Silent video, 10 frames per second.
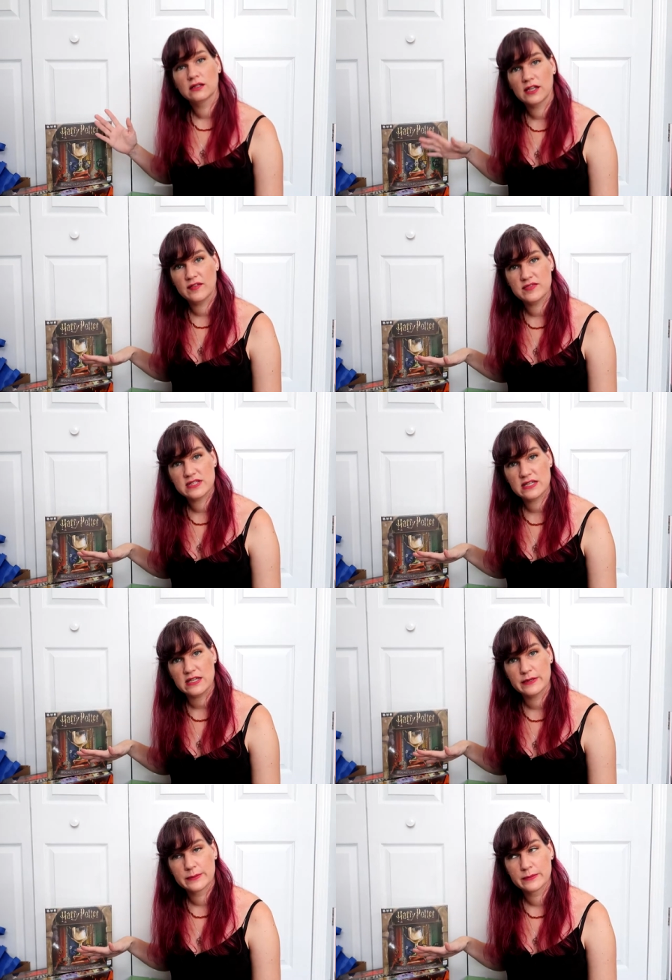loves
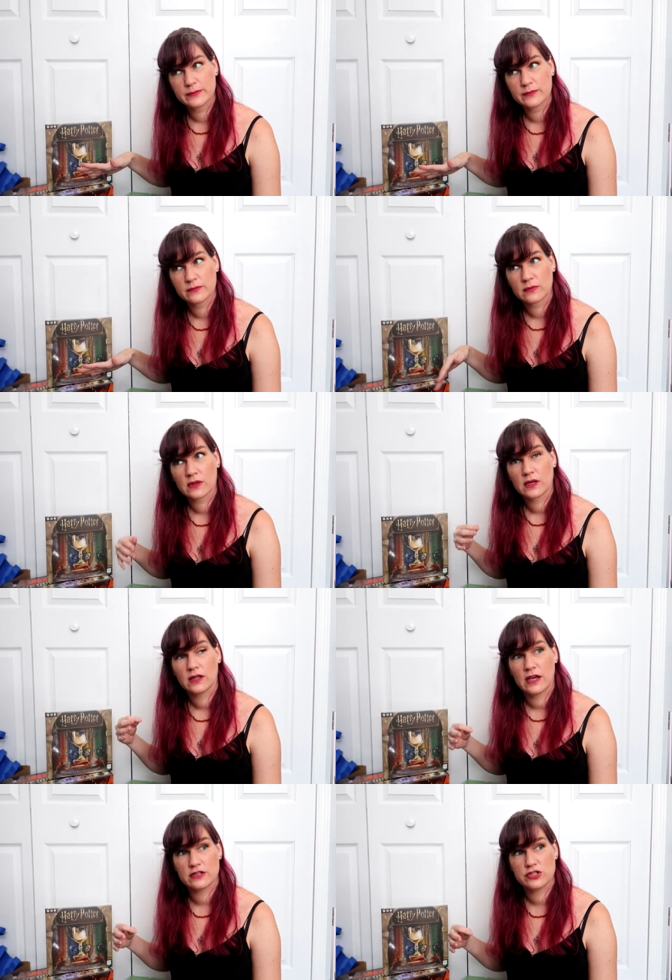tea.
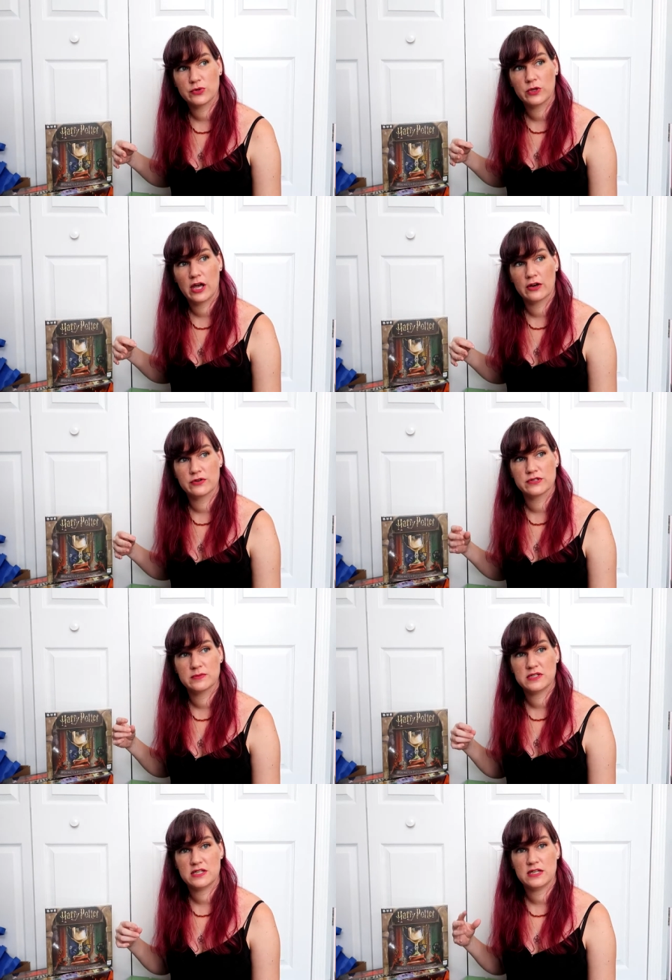Last year we got her
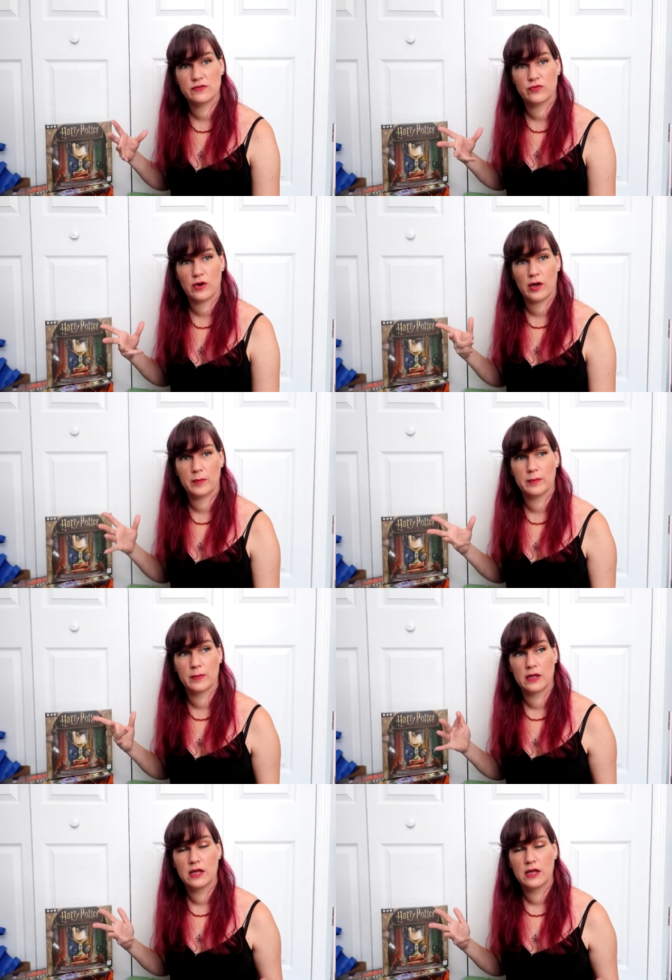some tea from